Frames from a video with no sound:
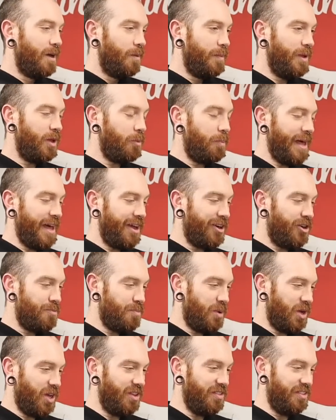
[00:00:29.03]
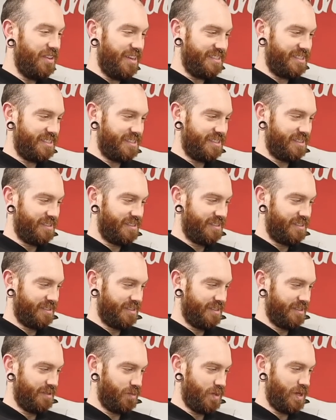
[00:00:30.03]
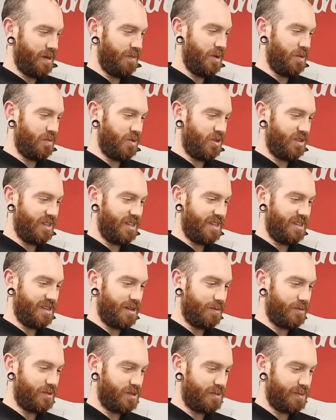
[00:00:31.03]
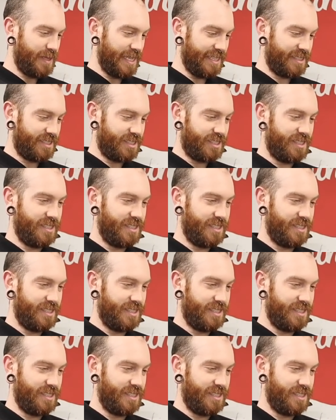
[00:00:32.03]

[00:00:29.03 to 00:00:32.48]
Mill pattern baldness. Premium early adopters patch.